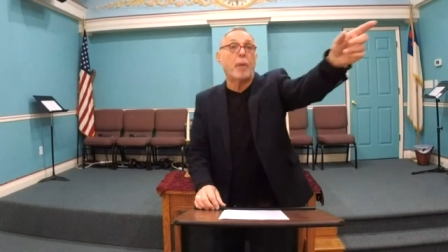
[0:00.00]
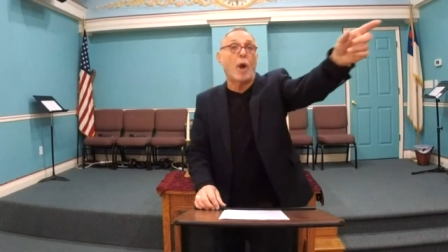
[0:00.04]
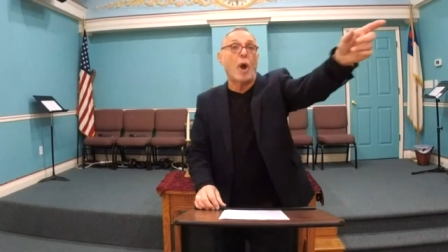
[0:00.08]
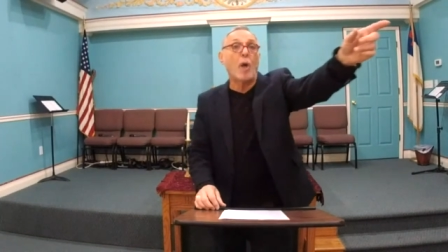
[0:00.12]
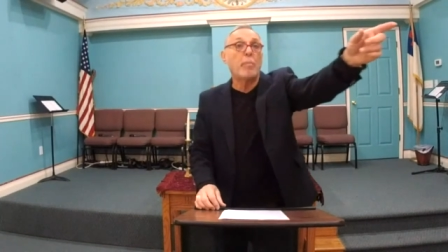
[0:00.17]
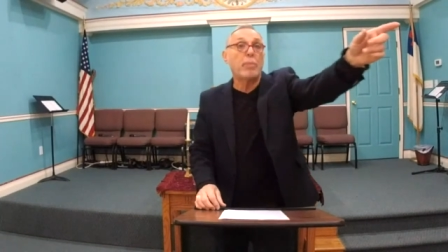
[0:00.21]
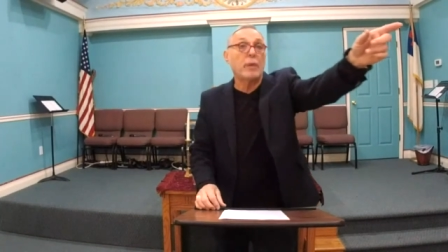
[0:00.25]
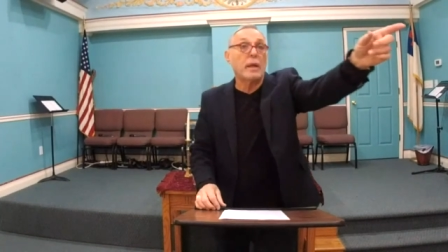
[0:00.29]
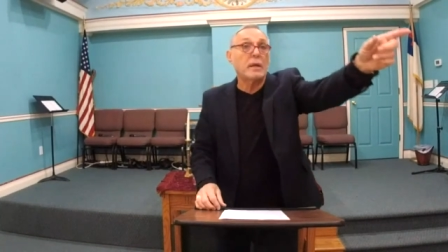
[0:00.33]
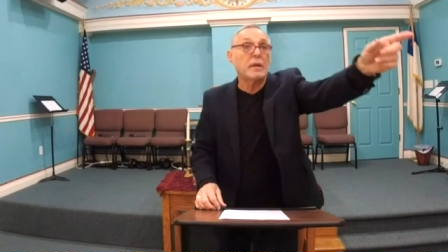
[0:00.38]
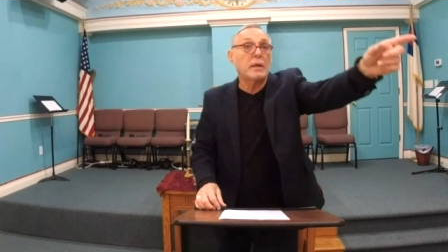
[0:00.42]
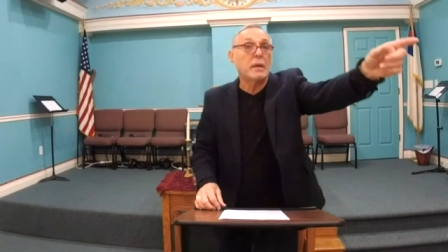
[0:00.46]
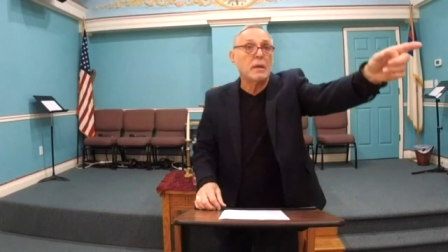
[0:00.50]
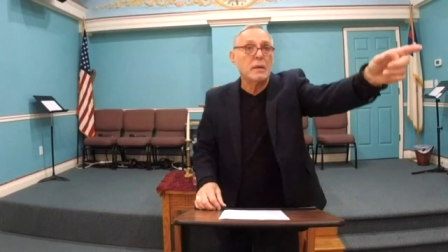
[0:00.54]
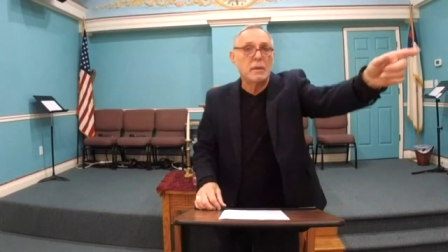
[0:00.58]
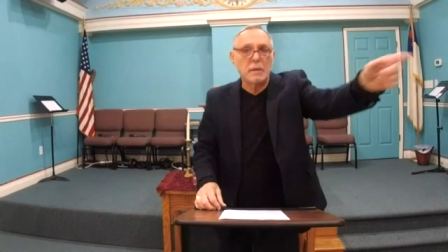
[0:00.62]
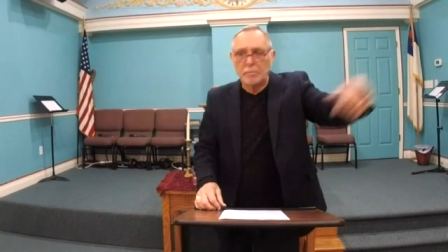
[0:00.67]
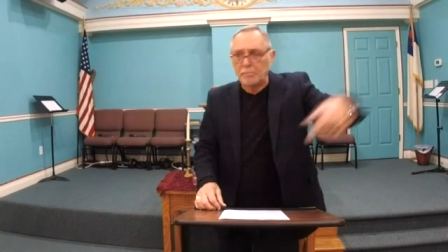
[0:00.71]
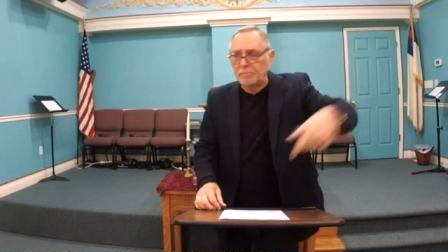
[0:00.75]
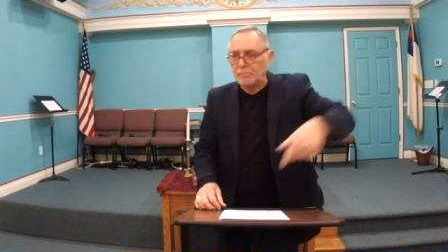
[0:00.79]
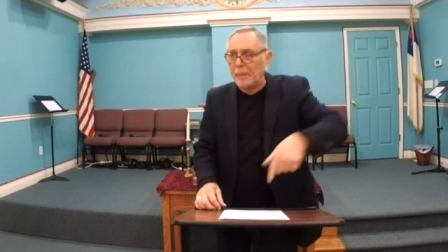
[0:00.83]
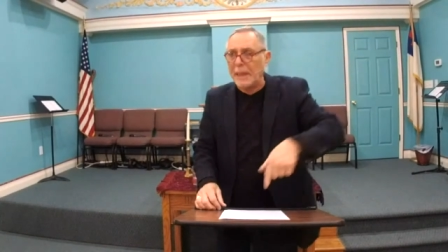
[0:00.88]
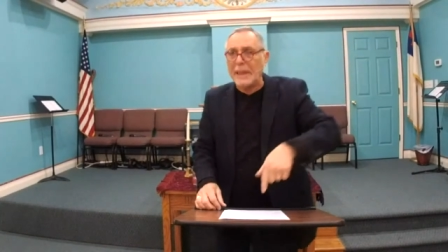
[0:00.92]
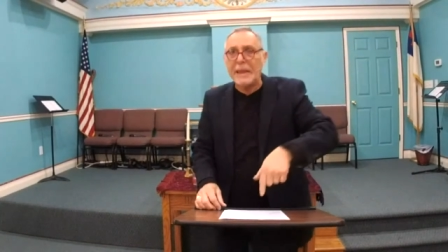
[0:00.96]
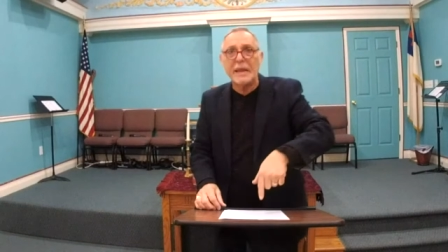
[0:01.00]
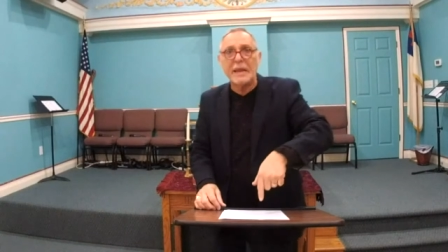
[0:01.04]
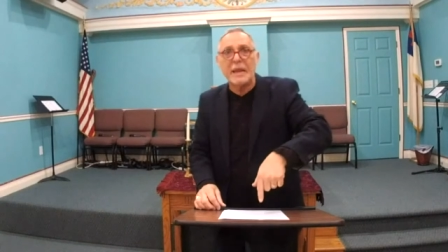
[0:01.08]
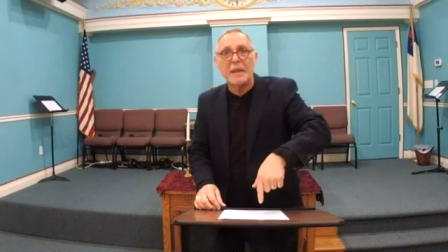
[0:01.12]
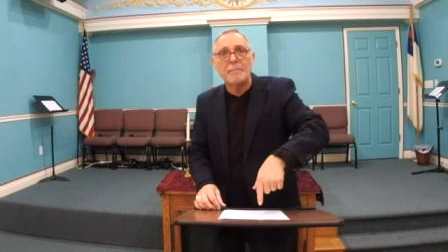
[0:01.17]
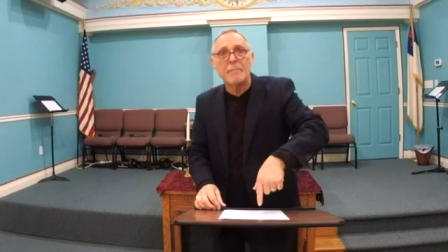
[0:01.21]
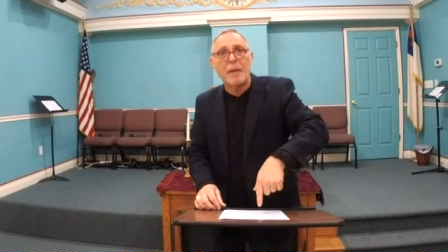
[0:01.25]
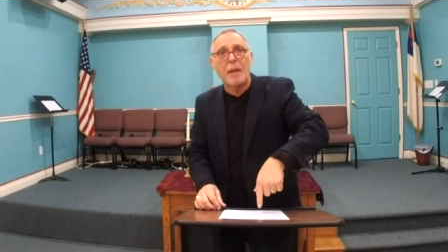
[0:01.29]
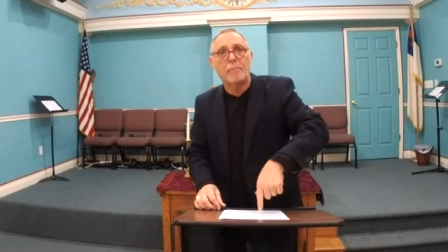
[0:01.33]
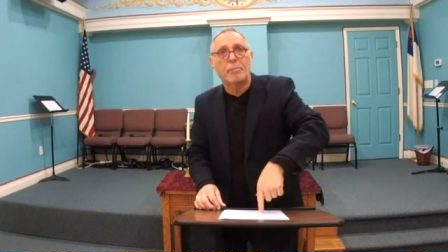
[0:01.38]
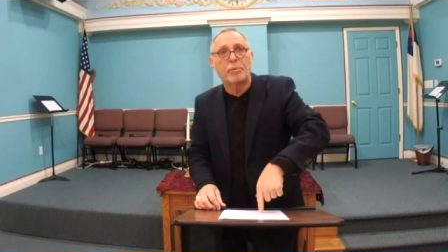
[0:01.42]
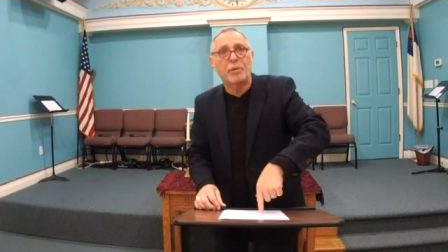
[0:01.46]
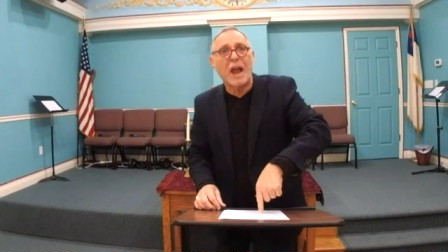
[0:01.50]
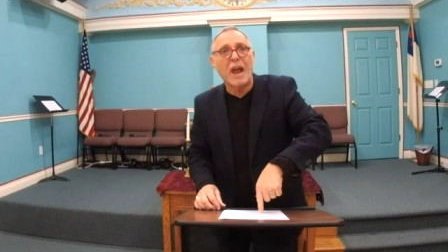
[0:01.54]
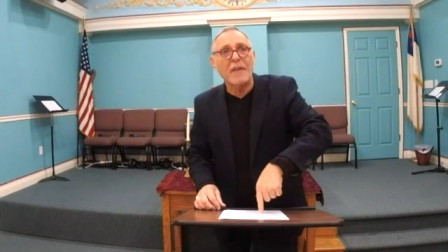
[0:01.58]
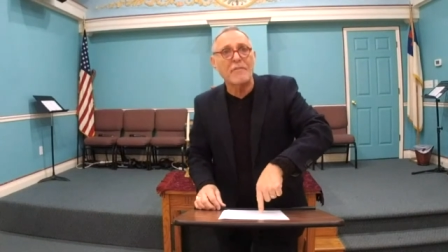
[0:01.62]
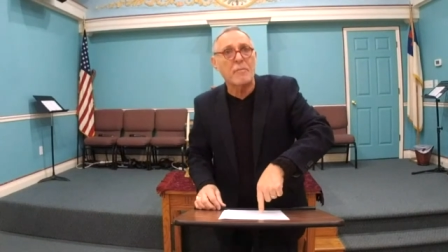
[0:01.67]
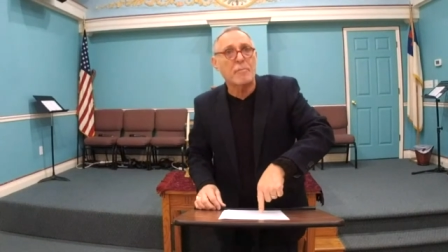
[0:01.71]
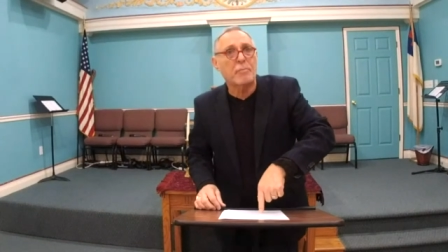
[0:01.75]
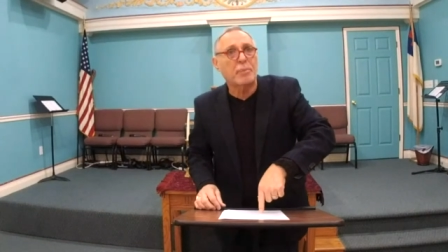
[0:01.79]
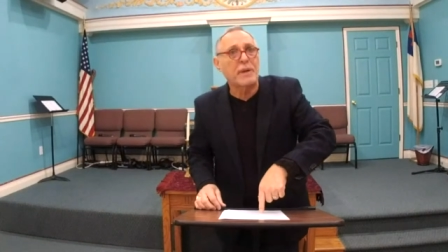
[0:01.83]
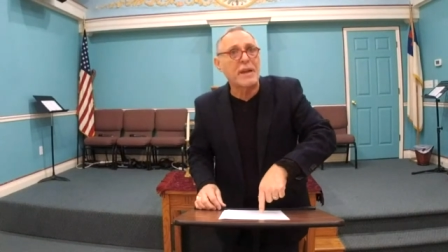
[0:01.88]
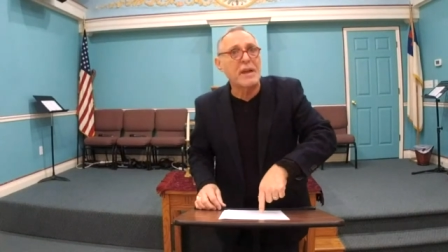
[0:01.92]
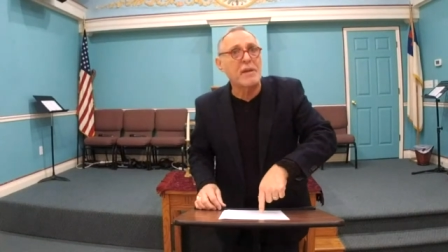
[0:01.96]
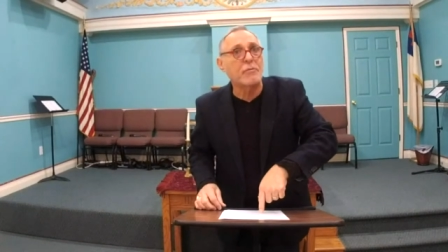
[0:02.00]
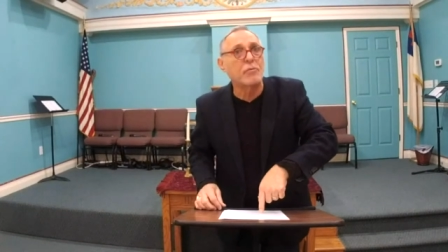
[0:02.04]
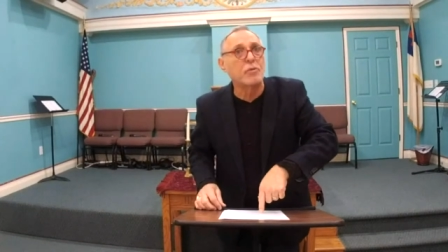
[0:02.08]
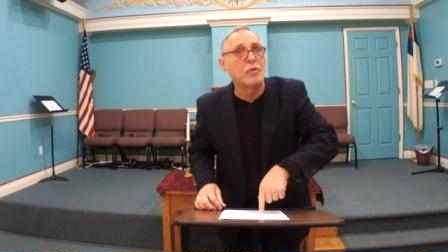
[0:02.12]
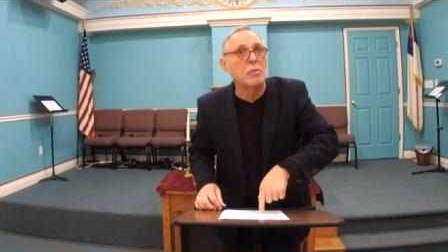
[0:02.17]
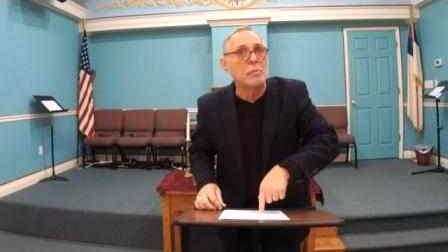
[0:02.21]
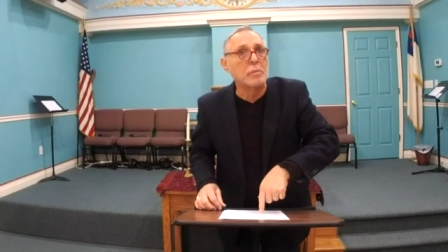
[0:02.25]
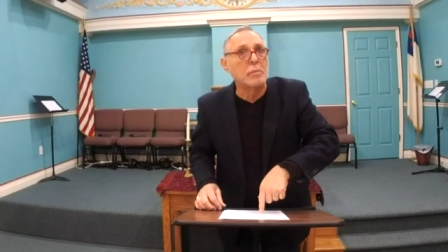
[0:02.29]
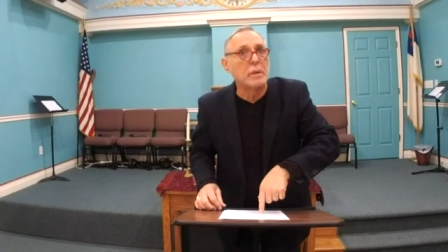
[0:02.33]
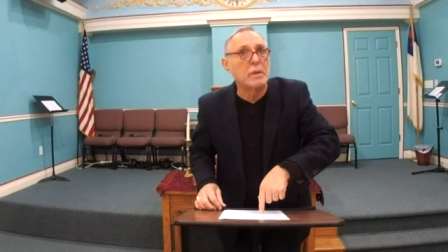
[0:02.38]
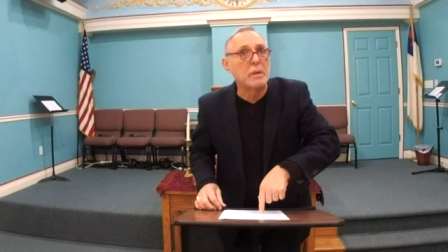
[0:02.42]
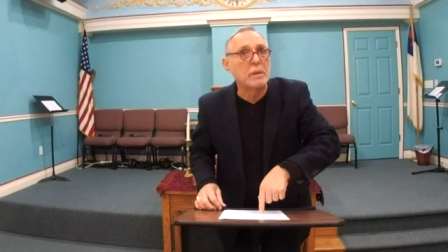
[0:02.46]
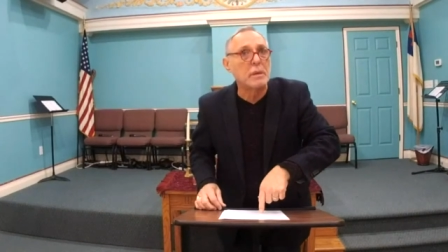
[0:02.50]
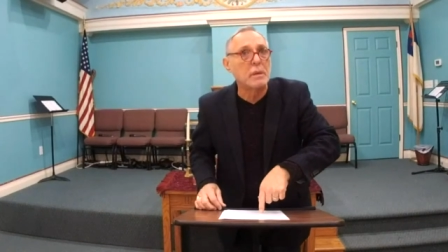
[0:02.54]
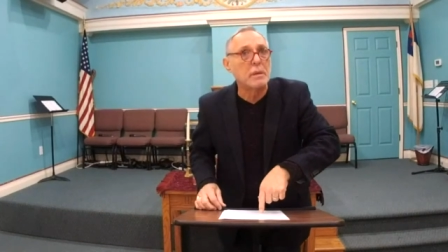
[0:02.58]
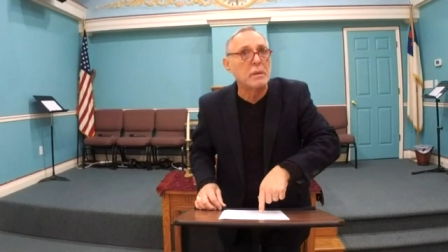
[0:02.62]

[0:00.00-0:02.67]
public, begging in my private prayer room